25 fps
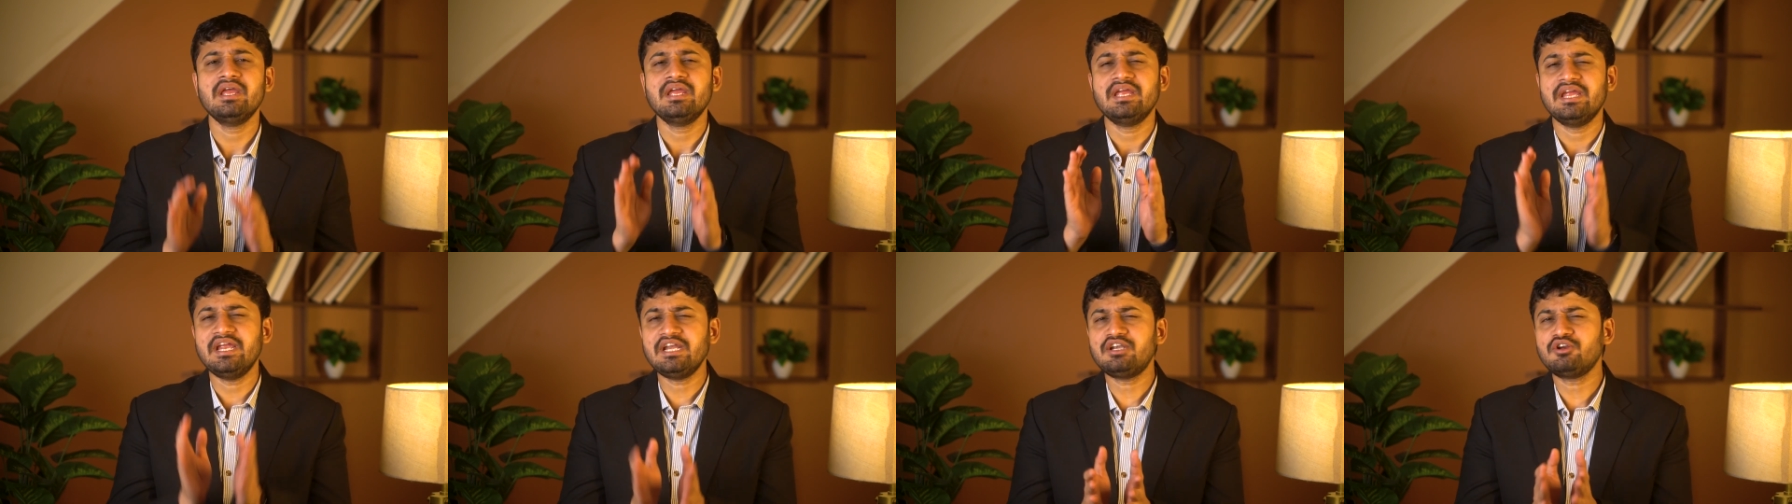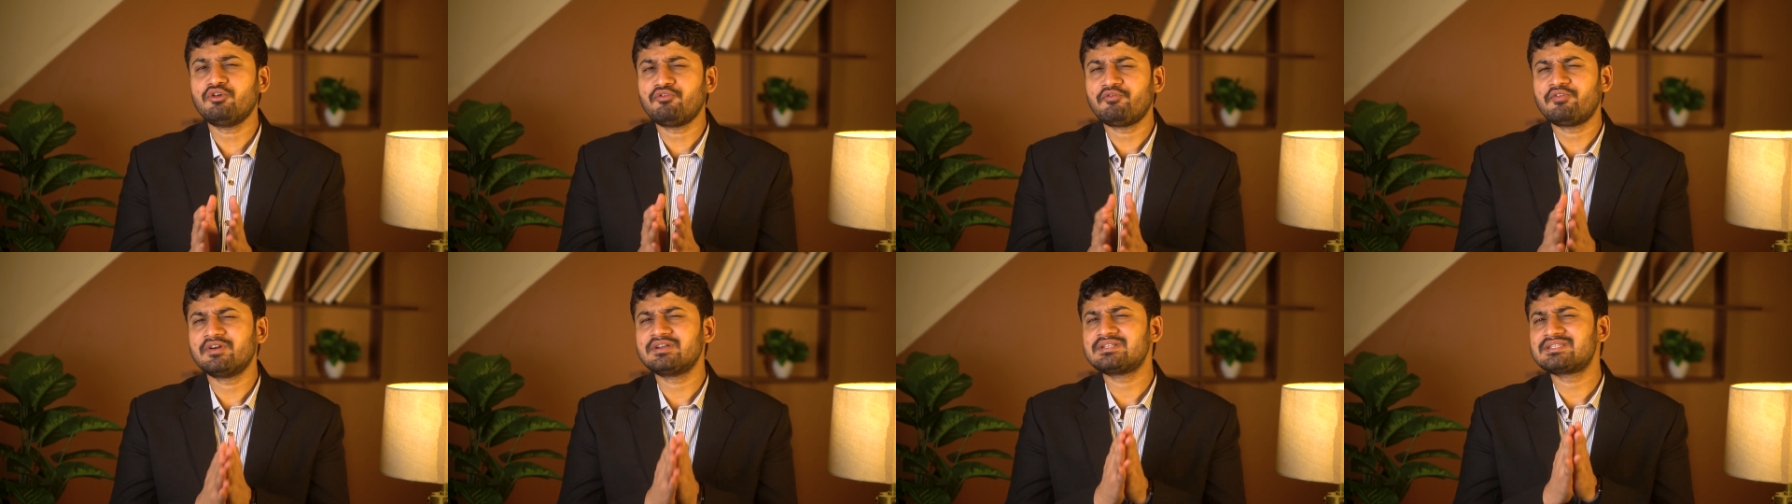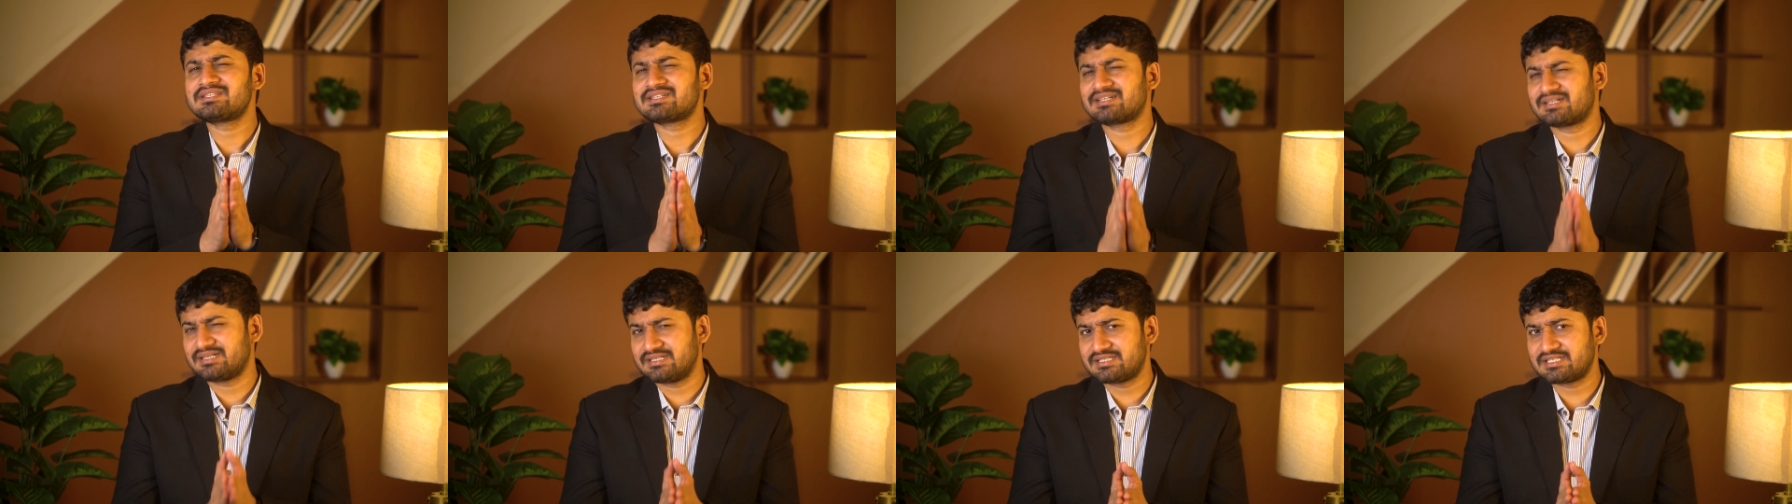It
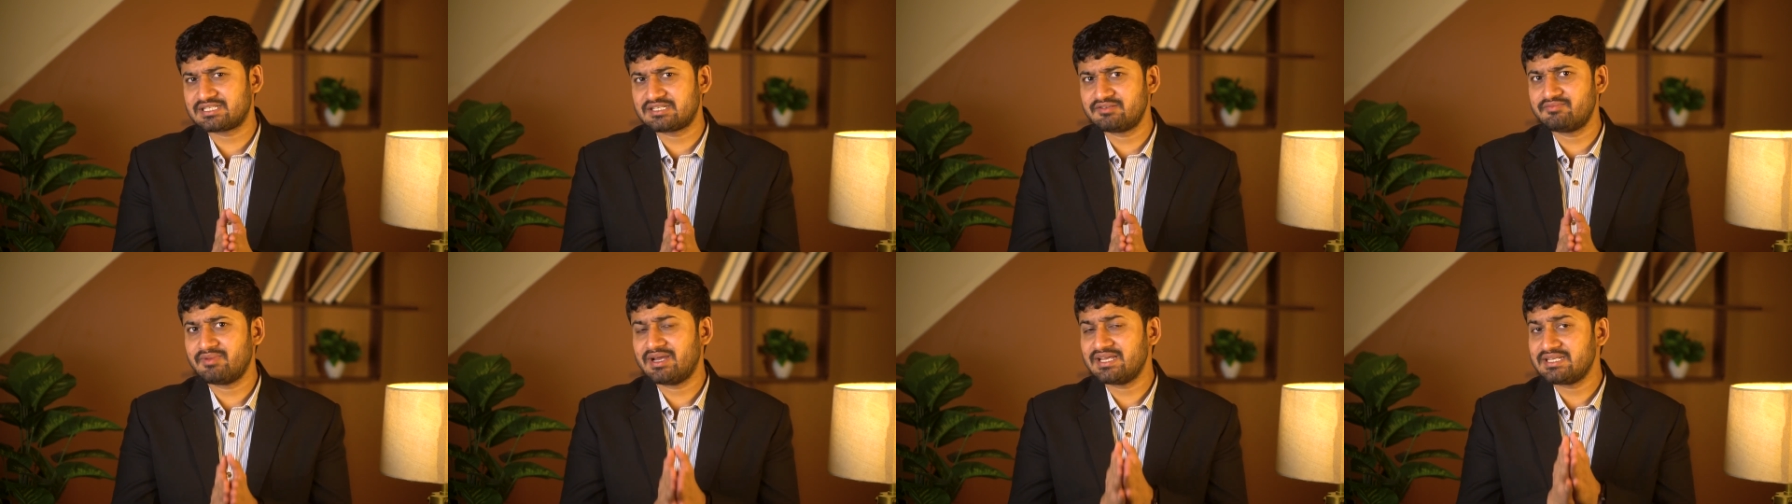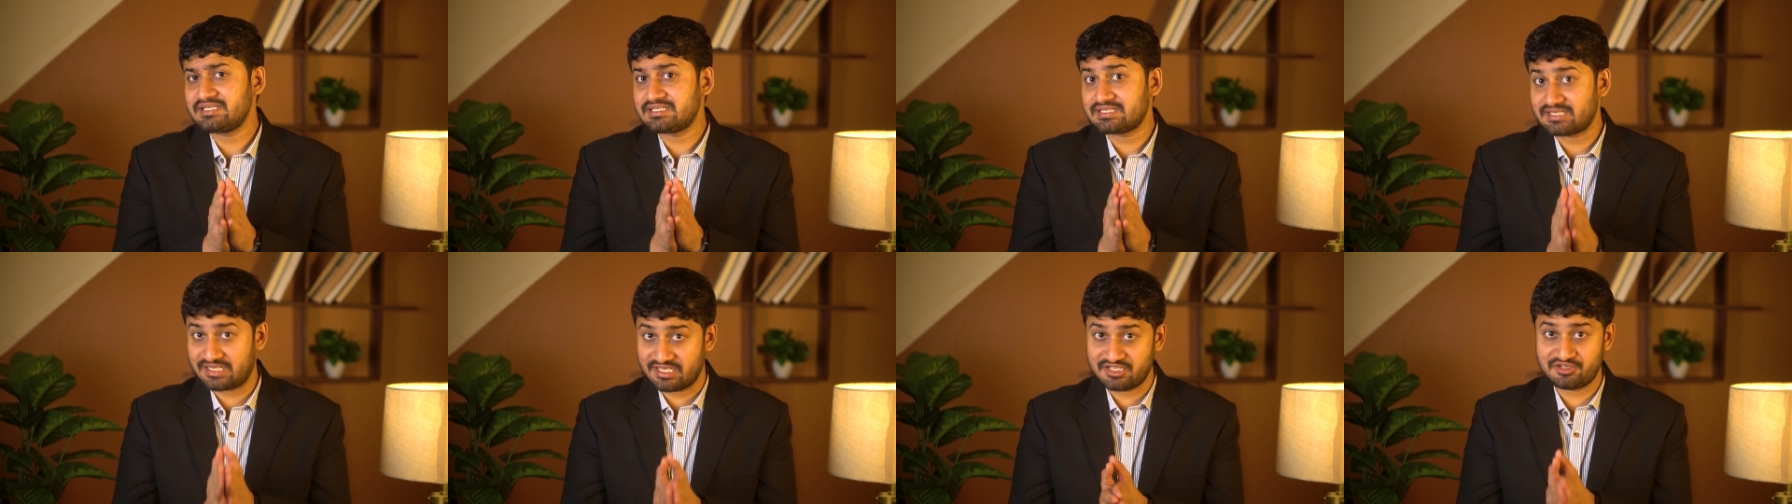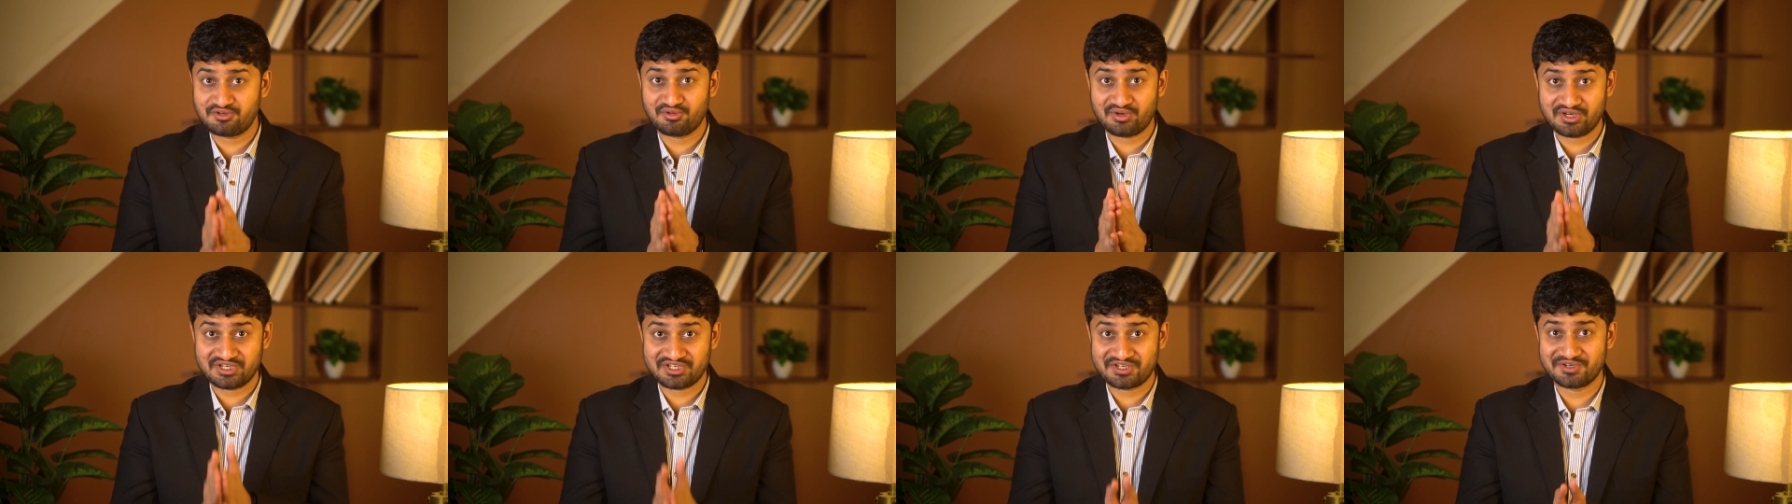offers customized
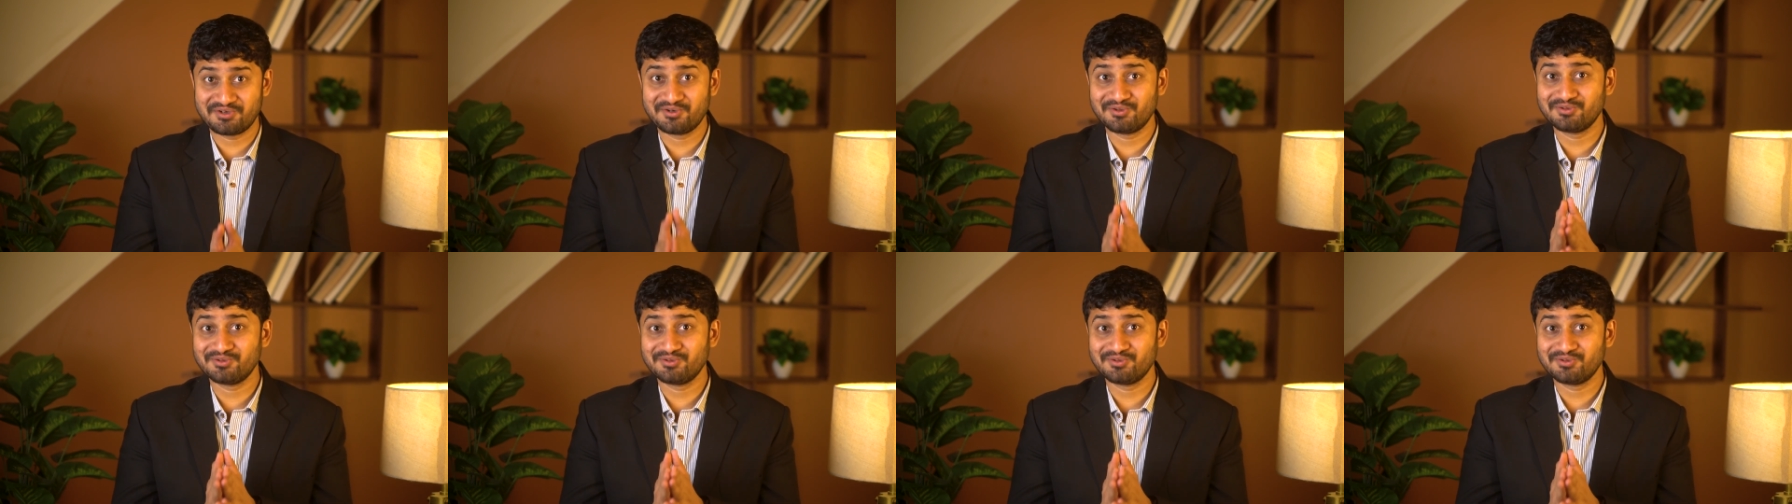education